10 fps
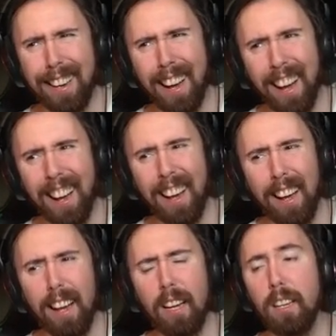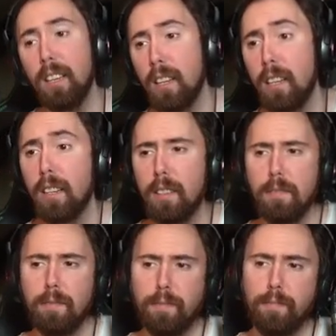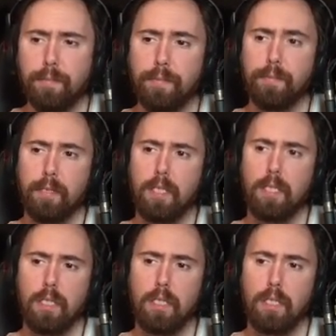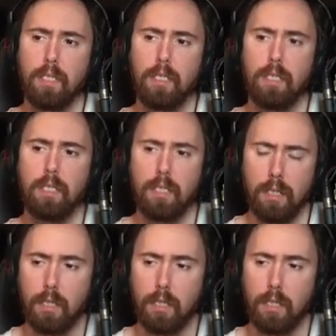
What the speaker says: (not speaking)